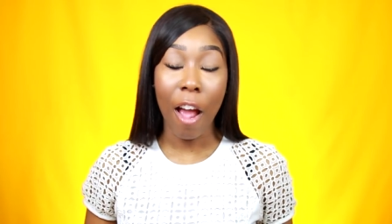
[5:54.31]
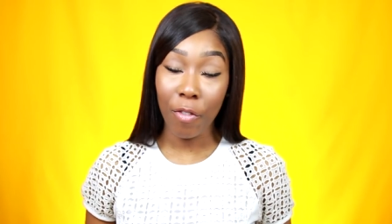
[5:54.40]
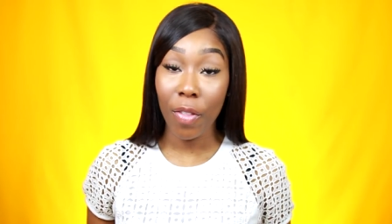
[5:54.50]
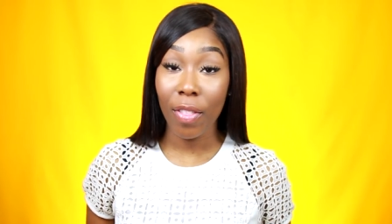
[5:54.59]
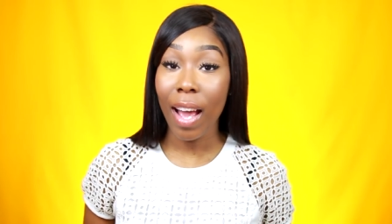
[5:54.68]

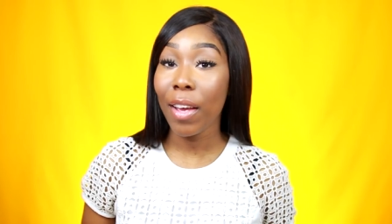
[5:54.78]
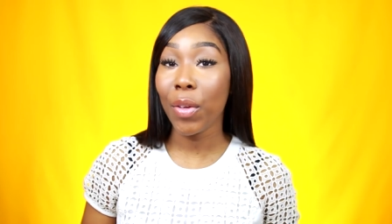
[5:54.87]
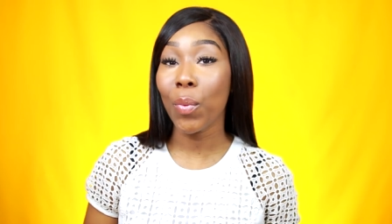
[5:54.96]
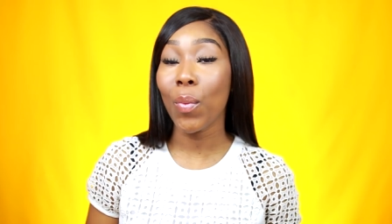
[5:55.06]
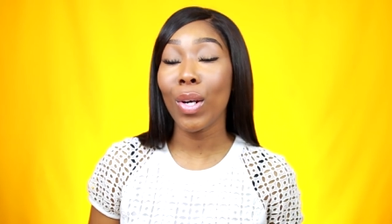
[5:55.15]
After that,
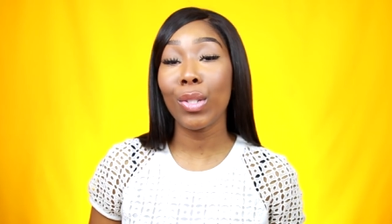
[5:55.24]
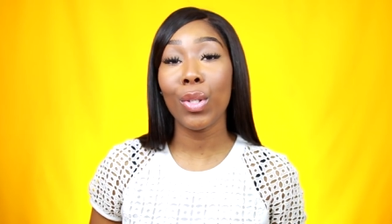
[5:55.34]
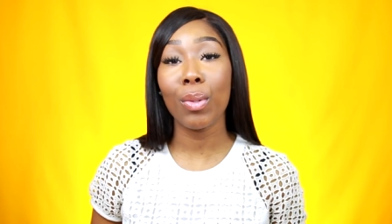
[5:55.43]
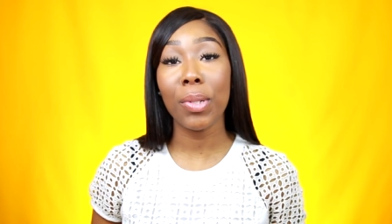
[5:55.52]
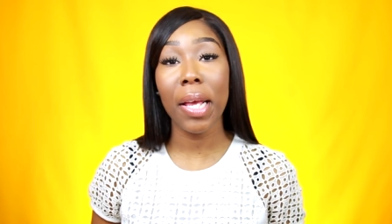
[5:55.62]
you want
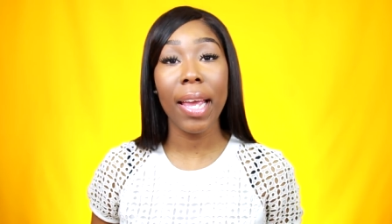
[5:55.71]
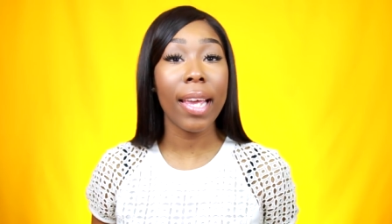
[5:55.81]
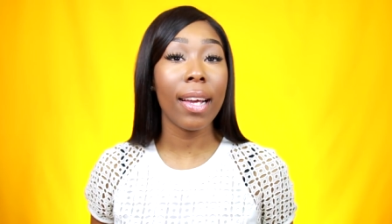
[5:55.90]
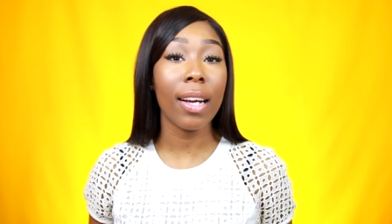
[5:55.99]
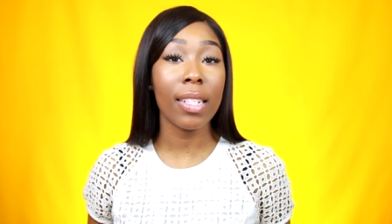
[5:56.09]
to
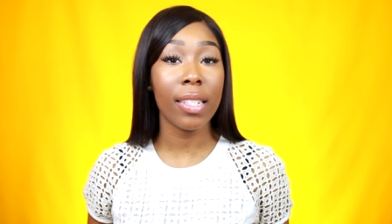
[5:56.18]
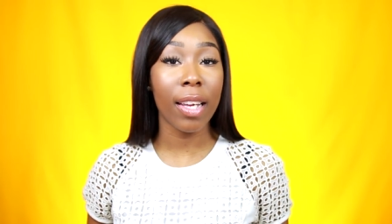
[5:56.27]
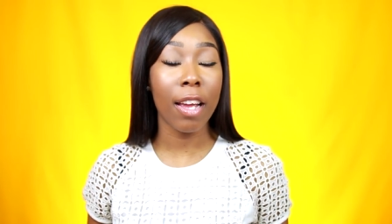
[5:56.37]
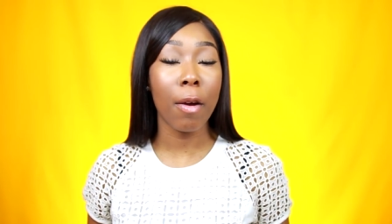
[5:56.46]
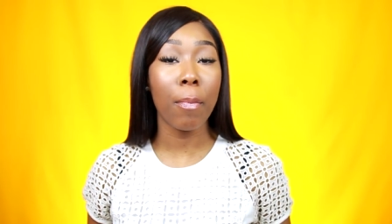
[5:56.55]
take a
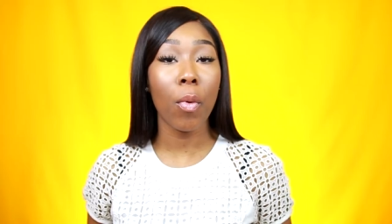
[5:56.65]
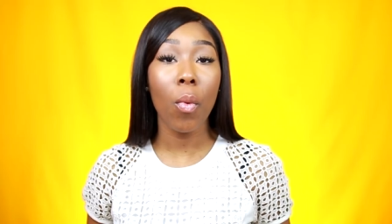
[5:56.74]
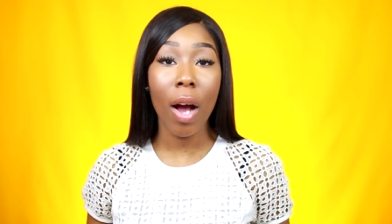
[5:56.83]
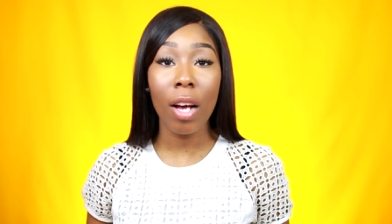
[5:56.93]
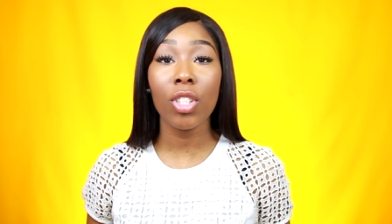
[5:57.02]
damp
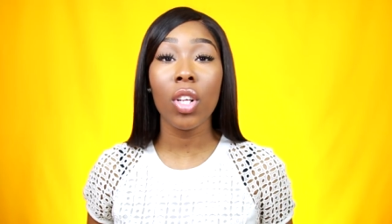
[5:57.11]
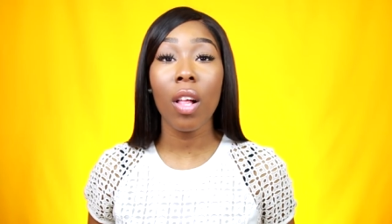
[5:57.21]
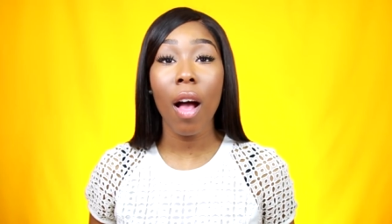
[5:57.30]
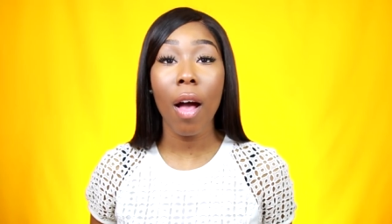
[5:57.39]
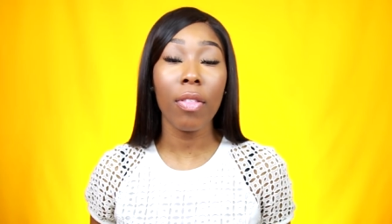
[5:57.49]

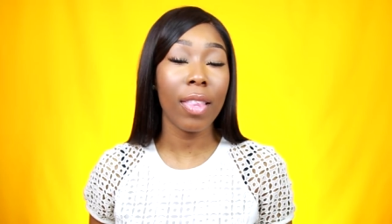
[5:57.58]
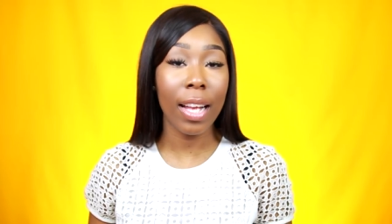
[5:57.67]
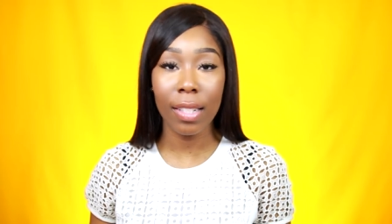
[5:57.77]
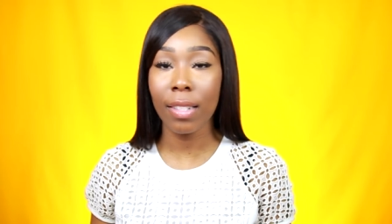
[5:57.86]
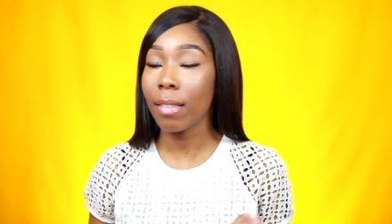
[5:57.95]
washcloth
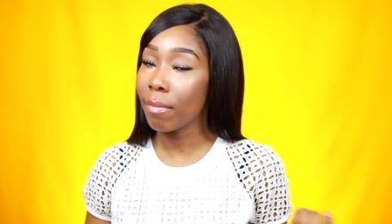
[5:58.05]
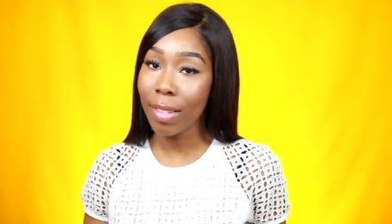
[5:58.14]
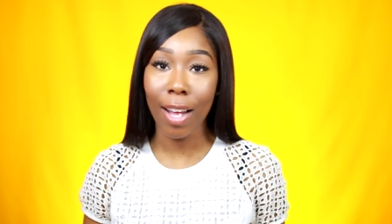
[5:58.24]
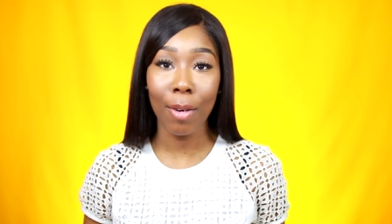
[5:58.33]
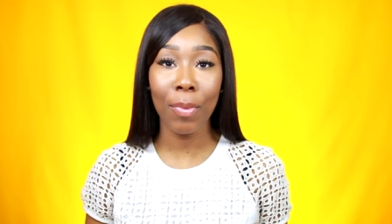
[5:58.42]
that's
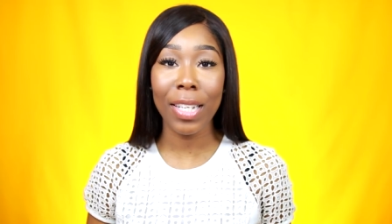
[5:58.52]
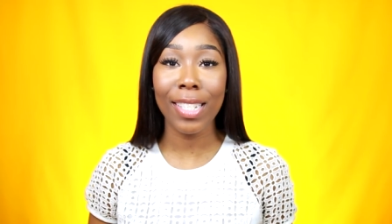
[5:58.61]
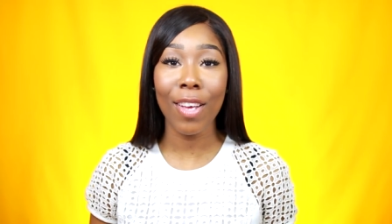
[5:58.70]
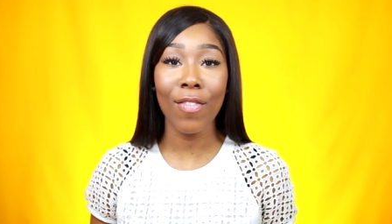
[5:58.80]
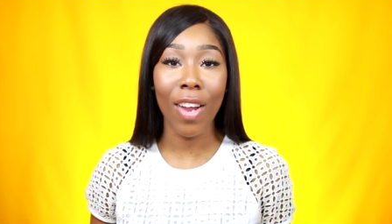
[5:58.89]
not
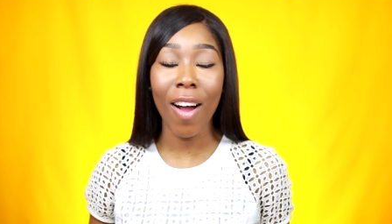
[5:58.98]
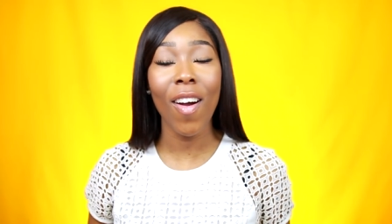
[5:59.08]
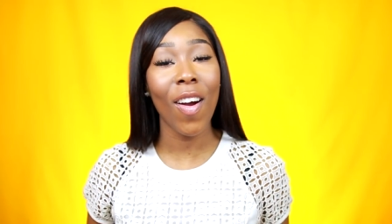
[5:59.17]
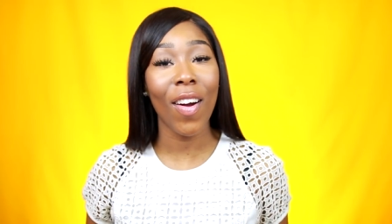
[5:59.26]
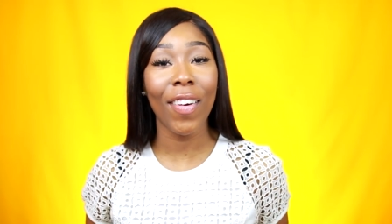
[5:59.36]
abrasive, not
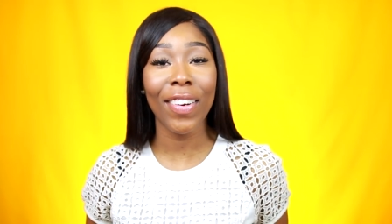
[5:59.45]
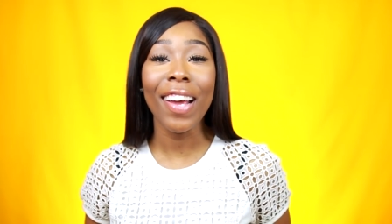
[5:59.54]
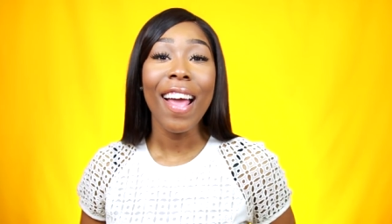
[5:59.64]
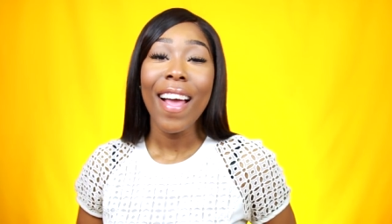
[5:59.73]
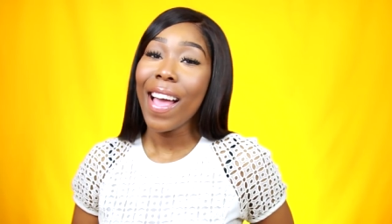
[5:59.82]

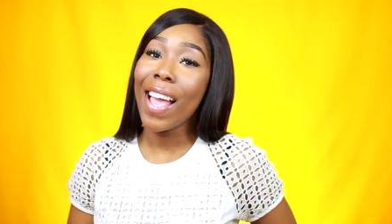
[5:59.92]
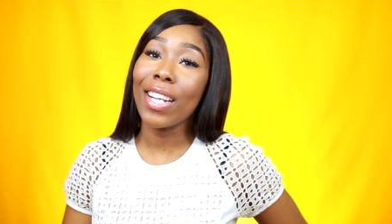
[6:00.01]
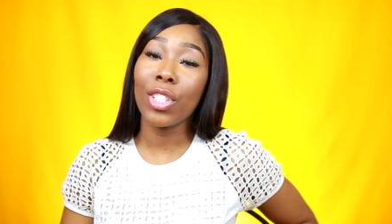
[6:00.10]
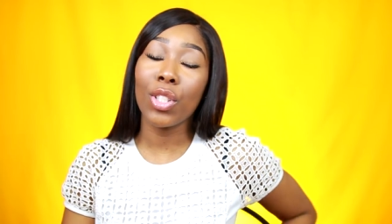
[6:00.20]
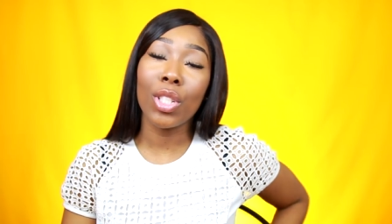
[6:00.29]
hard,
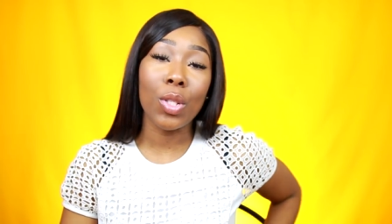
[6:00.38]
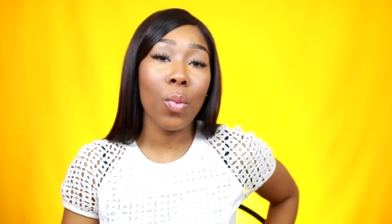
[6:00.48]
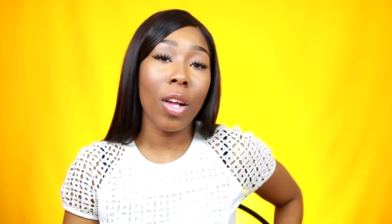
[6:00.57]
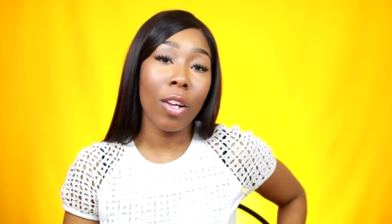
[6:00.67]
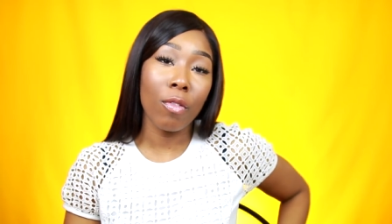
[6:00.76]
and you just
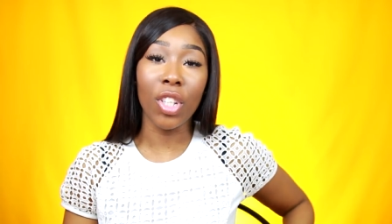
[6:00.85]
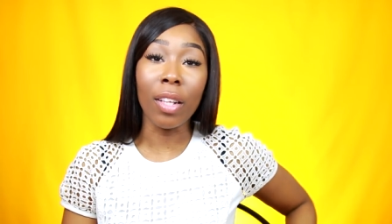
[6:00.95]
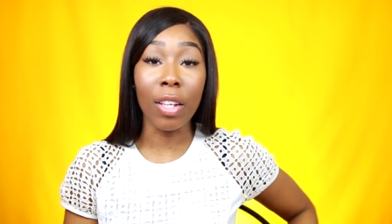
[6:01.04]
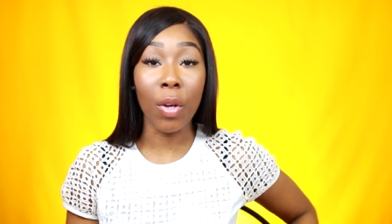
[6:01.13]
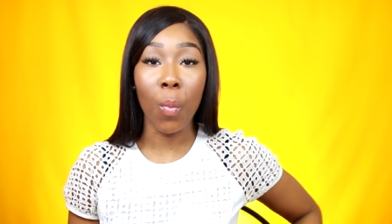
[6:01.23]
wanna
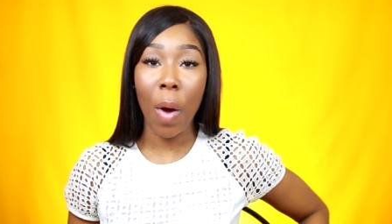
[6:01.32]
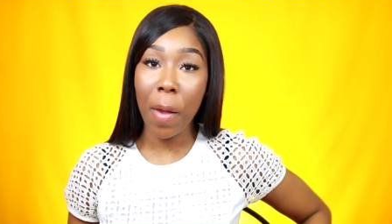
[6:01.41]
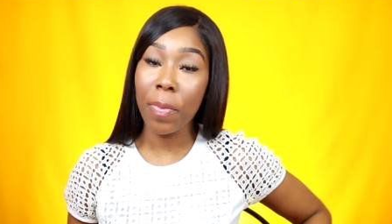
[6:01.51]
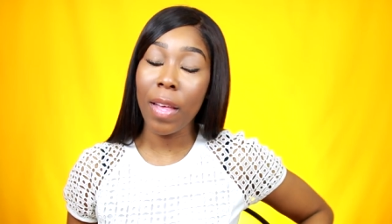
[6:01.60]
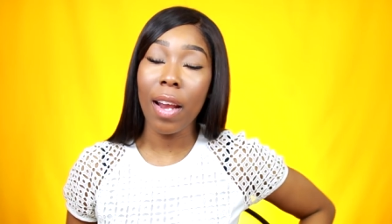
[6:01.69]
gently
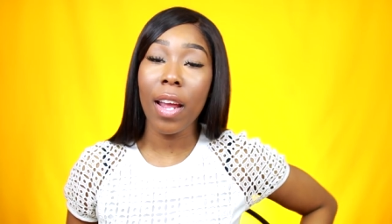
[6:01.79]
wipe that